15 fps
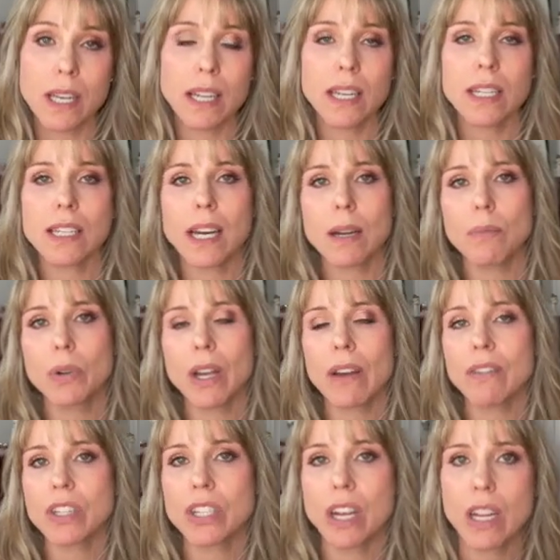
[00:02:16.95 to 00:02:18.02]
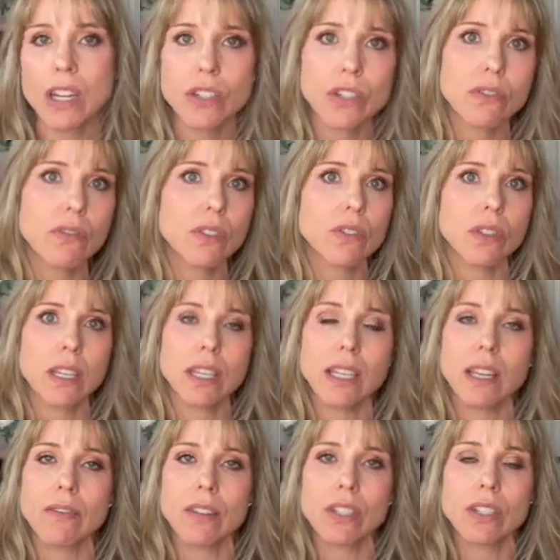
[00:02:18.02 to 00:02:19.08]
anytime we have a change in routine,
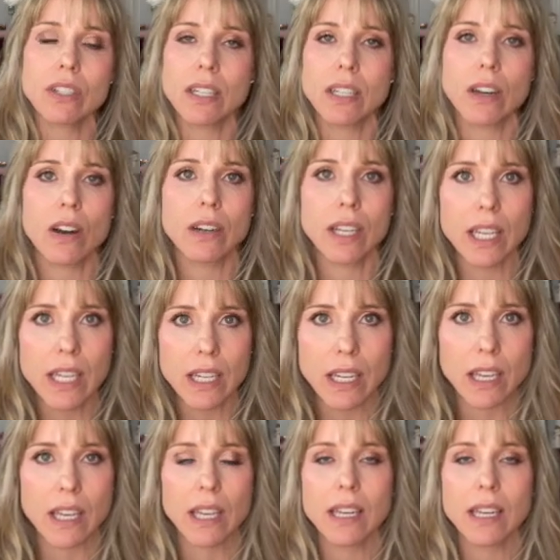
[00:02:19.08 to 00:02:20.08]
even just in our eating,